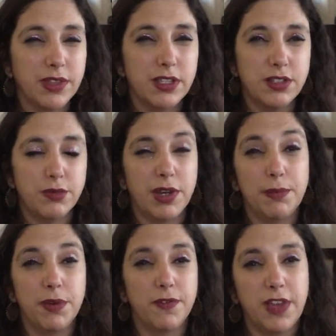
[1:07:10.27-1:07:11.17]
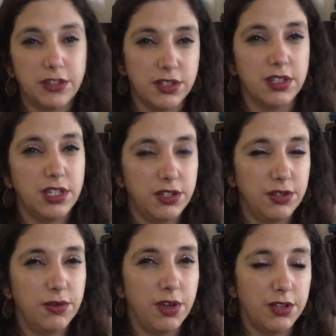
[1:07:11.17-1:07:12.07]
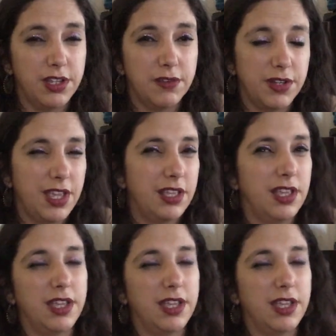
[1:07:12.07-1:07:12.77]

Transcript: This is what I professionally do all day, every day.